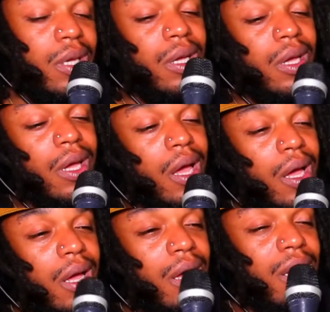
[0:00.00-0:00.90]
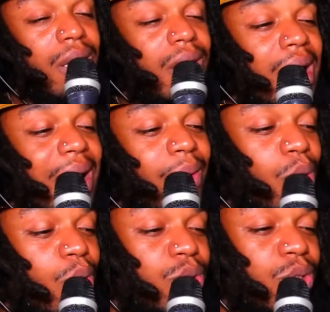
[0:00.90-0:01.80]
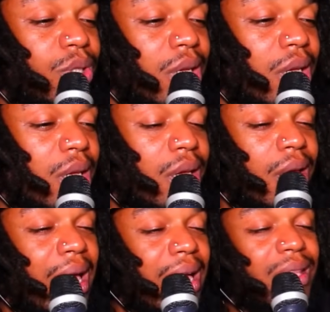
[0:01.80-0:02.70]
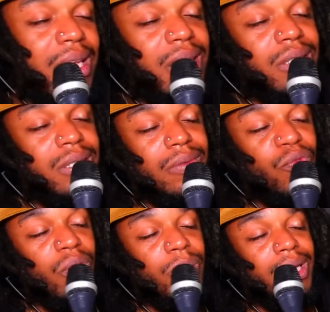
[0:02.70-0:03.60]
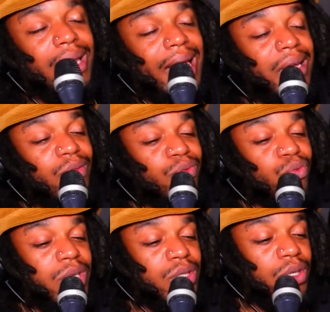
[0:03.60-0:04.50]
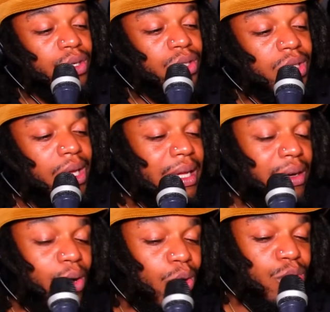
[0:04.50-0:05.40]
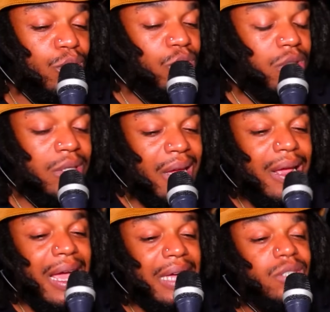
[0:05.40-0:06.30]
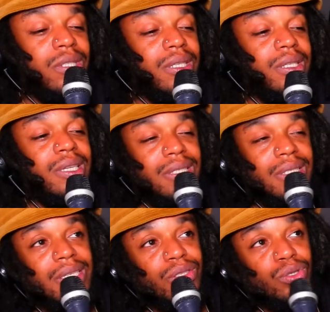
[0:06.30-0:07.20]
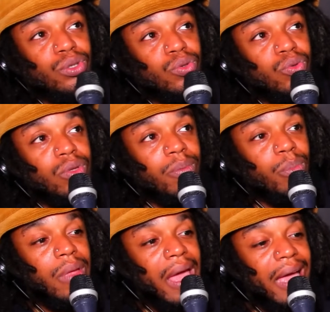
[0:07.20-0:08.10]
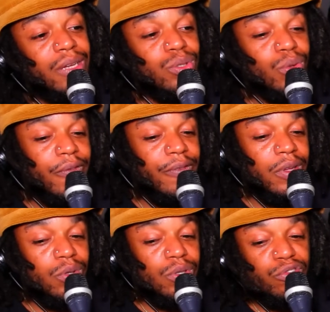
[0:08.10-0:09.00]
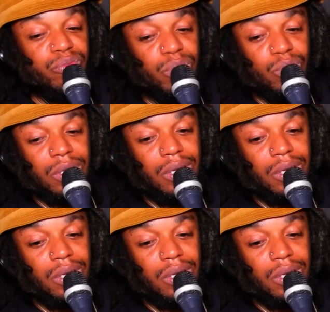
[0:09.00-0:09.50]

I would also say, I think it's from a lack of research and also just not actually listening to the actual field of music.